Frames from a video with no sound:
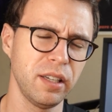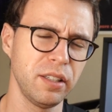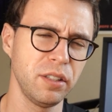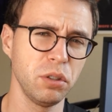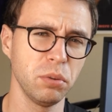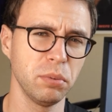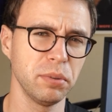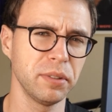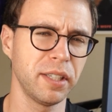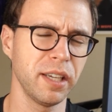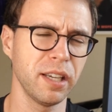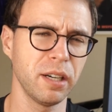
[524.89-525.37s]
and
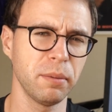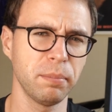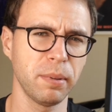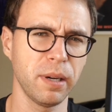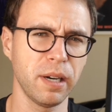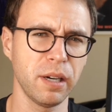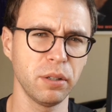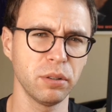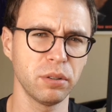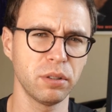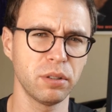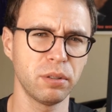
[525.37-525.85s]
you would get
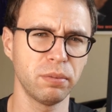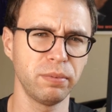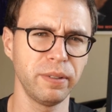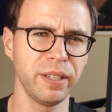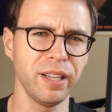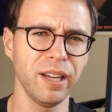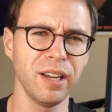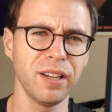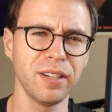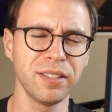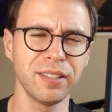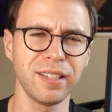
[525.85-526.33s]
about
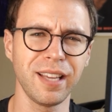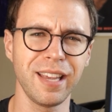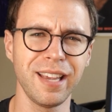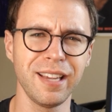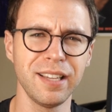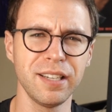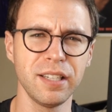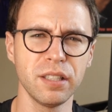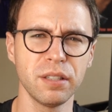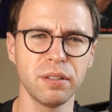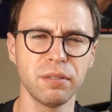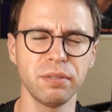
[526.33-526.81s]

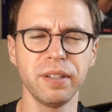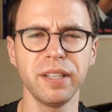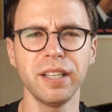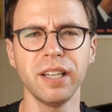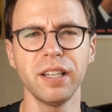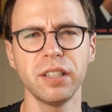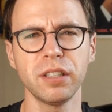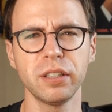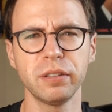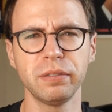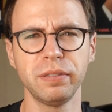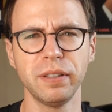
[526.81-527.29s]
380,
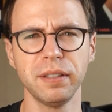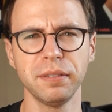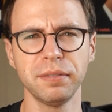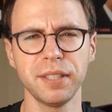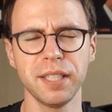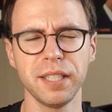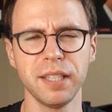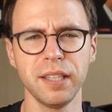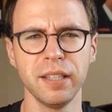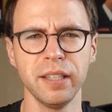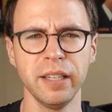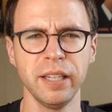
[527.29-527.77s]

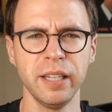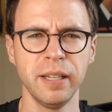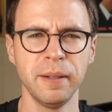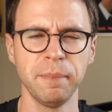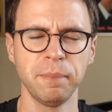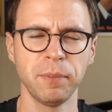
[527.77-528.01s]
350